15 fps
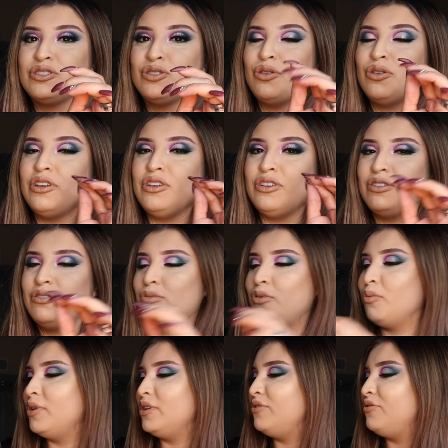So when your
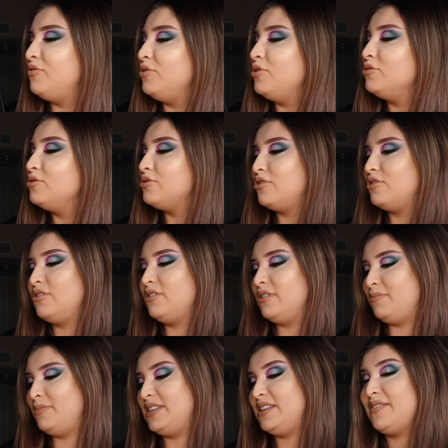aroma diffuser,
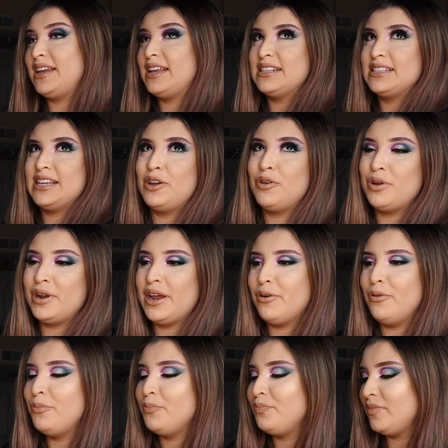let me see if I can take one
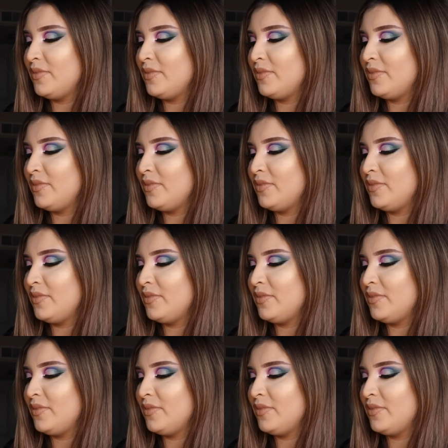out.